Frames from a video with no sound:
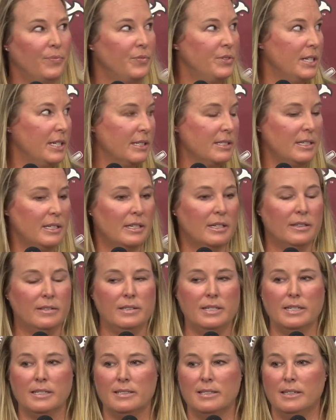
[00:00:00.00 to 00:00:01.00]

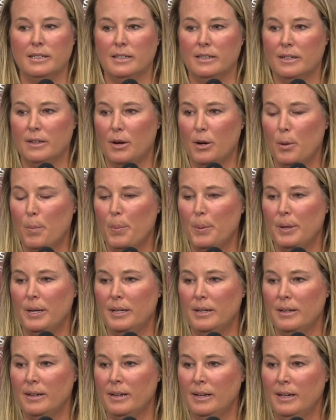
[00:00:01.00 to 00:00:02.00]
Dixie could
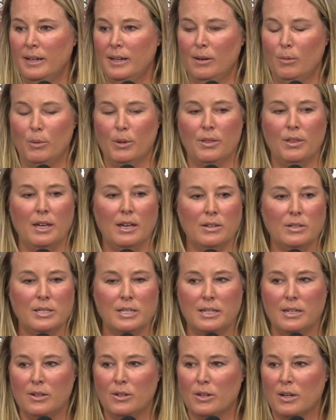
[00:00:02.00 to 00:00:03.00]
open with
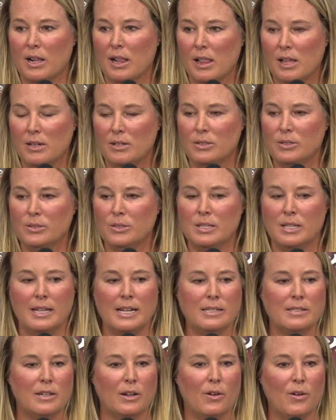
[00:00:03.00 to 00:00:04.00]
Kelsey O to close, and
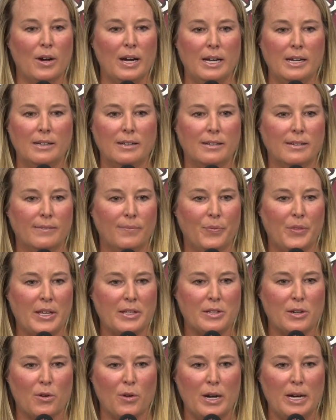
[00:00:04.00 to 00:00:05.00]
that's a great
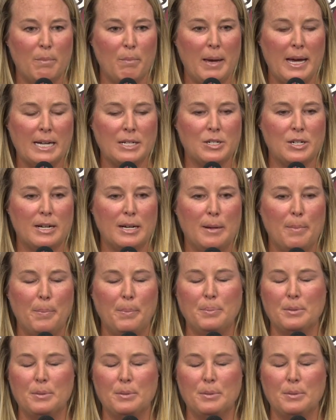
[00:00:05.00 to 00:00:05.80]
matchup.